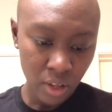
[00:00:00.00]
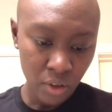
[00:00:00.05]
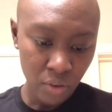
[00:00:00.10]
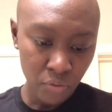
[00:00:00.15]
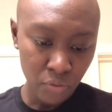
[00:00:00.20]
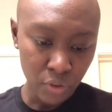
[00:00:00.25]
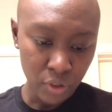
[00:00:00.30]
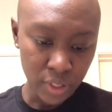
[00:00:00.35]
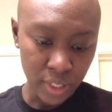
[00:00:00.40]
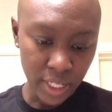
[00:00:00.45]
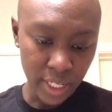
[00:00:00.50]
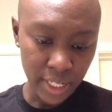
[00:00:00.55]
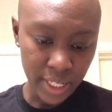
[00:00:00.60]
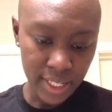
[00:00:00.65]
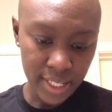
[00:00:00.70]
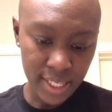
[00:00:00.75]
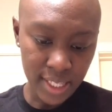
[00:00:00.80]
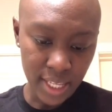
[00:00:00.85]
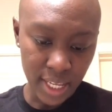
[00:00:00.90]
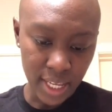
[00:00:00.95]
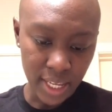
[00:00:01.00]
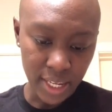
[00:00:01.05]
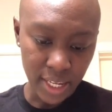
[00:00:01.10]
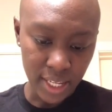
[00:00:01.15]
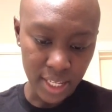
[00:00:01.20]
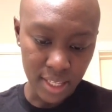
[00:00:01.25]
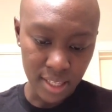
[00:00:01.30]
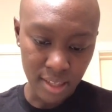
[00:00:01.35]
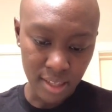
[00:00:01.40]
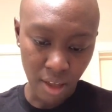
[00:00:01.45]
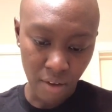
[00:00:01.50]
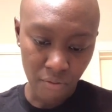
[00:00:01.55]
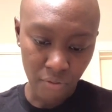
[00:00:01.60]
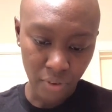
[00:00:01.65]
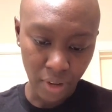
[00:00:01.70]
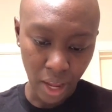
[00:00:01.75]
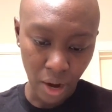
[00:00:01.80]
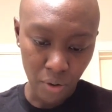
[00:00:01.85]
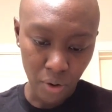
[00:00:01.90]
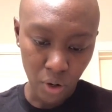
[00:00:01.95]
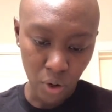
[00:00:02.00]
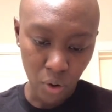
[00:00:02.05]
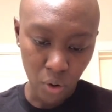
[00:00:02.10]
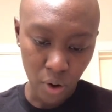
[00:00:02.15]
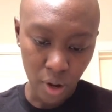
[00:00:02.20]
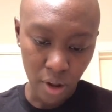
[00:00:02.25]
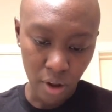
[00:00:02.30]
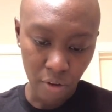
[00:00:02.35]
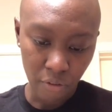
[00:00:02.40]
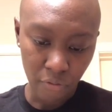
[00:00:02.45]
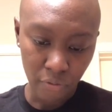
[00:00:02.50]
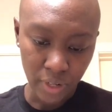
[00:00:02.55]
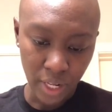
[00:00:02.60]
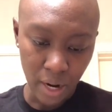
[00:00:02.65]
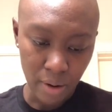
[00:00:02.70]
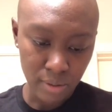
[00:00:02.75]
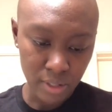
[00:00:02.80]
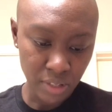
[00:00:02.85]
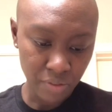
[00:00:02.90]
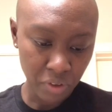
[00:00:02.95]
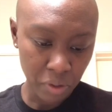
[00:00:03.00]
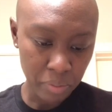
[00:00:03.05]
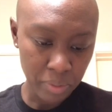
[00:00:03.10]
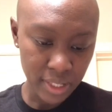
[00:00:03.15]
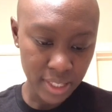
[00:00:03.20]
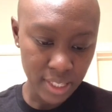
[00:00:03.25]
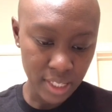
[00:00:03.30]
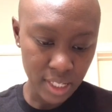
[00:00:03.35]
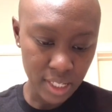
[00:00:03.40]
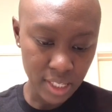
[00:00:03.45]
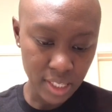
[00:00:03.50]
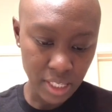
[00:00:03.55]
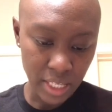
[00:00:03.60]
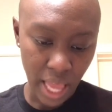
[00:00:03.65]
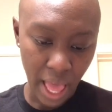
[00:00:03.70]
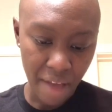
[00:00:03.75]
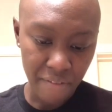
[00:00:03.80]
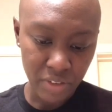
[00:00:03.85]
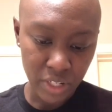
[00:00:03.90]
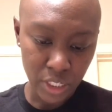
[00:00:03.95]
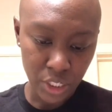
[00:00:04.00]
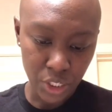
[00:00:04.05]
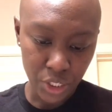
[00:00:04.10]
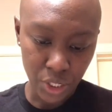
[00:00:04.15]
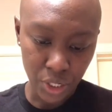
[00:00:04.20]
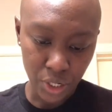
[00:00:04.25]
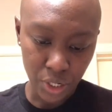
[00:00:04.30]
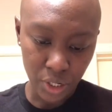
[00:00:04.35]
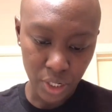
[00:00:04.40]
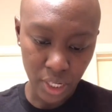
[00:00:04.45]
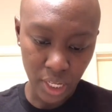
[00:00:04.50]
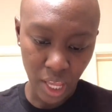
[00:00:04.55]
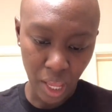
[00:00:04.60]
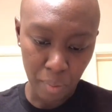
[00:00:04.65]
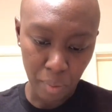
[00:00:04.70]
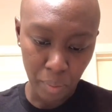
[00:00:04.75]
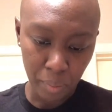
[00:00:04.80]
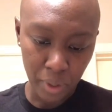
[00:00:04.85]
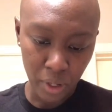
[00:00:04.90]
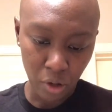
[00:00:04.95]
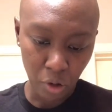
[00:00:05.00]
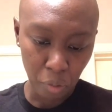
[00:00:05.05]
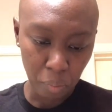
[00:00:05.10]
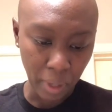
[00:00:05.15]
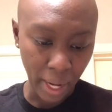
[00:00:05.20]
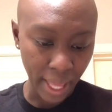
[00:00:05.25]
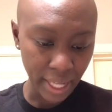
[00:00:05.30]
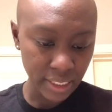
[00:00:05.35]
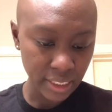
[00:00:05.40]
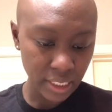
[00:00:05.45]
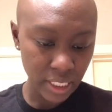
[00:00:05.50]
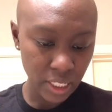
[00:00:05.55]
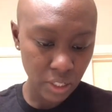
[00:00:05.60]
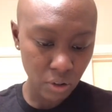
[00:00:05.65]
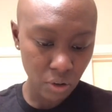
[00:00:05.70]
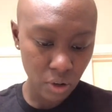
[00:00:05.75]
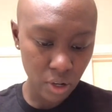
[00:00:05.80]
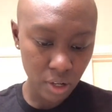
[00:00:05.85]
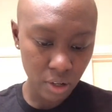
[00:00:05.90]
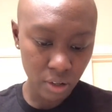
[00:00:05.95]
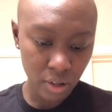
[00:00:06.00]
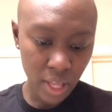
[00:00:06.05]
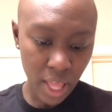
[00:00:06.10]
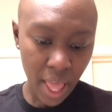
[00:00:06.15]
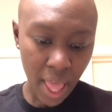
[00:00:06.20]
for this, it is sunflower oil, flowers of hibiscus, lavender, chamomile, black seed oil,